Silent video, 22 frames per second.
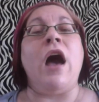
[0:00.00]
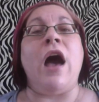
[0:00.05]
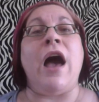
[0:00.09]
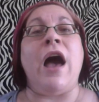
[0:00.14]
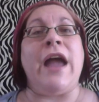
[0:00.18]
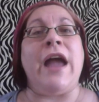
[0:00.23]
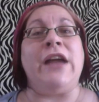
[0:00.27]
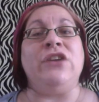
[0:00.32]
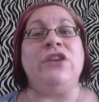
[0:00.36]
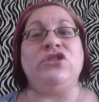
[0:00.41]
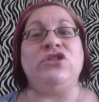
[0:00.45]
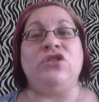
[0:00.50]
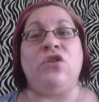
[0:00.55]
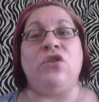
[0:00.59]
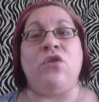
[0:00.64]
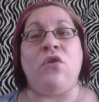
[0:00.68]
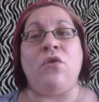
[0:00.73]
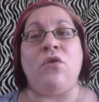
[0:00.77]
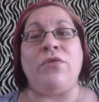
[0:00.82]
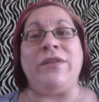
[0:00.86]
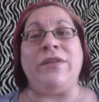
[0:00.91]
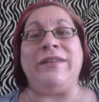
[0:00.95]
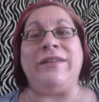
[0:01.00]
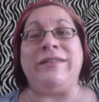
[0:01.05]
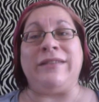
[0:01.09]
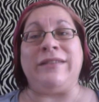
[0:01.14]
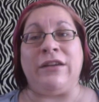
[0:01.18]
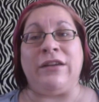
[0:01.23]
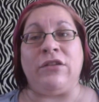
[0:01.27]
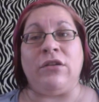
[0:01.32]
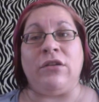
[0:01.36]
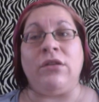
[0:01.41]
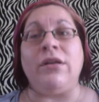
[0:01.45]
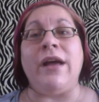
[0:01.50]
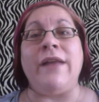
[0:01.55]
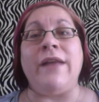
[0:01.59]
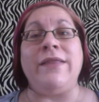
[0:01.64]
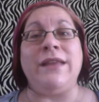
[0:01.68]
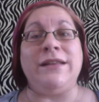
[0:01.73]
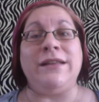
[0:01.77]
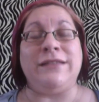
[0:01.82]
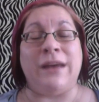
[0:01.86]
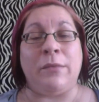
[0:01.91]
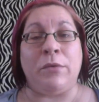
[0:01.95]
I show the single and
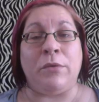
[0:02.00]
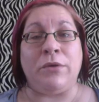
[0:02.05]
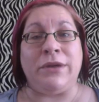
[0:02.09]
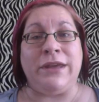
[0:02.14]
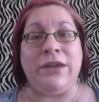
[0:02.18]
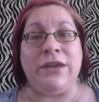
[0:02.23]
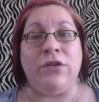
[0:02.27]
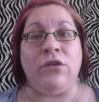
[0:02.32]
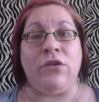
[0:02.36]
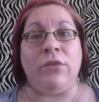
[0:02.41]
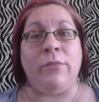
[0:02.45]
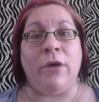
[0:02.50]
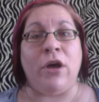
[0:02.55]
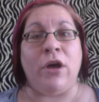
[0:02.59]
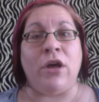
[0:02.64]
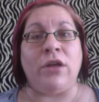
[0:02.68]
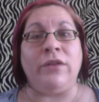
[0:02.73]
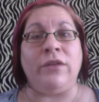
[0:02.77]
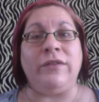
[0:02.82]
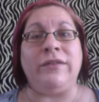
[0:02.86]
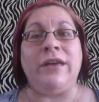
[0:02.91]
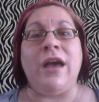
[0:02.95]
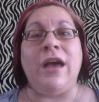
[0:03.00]
the double Kegel balls.